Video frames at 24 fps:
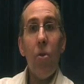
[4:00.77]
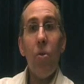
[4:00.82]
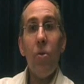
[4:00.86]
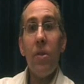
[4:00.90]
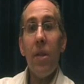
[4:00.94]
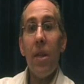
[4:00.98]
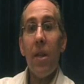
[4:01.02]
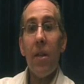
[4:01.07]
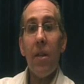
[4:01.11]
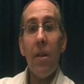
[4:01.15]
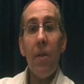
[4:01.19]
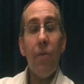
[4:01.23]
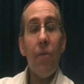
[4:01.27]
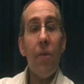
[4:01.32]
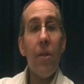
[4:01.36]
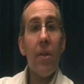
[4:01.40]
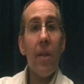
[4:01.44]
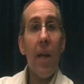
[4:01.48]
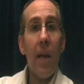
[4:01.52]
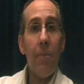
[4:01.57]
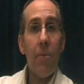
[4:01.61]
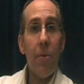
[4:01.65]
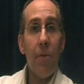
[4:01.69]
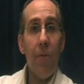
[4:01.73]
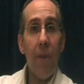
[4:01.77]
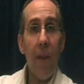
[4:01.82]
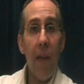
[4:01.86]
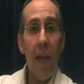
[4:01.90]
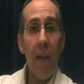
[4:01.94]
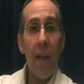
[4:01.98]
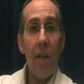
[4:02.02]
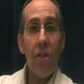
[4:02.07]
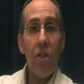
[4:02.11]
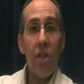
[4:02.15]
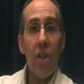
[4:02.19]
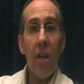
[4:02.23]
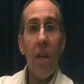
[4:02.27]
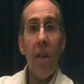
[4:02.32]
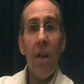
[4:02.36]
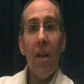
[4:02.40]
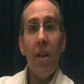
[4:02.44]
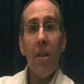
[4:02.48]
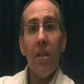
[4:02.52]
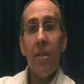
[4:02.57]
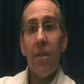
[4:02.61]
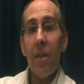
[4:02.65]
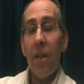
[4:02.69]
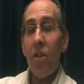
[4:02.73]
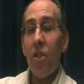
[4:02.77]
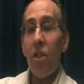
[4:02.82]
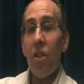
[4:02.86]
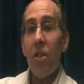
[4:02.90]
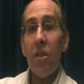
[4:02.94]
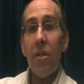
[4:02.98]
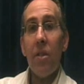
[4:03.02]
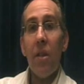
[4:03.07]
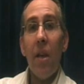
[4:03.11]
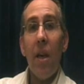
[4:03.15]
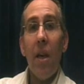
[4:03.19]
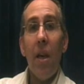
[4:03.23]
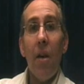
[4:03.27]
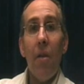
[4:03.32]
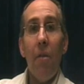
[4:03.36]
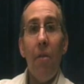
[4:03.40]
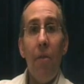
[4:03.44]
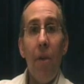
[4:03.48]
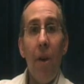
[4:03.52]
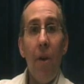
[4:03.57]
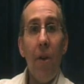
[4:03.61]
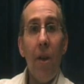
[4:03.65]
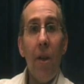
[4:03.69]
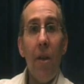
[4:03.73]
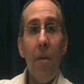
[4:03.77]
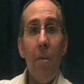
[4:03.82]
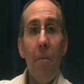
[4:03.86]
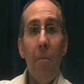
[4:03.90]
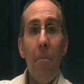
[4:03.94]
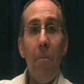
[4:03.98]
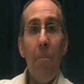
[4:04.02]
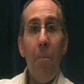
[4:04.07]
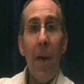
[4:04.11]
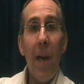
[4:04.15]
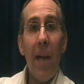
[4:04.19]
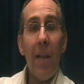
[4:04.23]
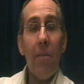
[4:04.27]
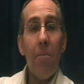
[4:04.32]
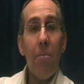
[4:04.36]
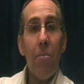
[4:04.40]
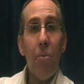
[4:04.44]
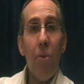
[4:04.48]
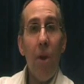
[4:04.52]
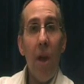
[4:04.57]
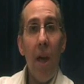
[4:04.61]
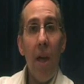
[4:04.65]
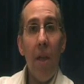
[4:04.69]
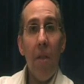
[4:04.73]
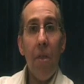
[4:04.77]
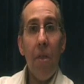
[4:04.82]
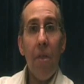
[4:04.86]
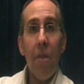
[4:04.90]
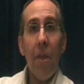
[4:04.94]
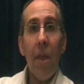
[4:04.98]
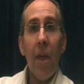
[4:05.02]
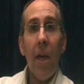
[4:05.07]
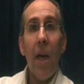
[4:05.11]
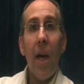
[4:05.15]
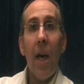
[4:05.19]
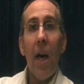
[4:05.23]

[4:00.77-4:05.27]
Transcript: using different types of energy, such as very bad breath,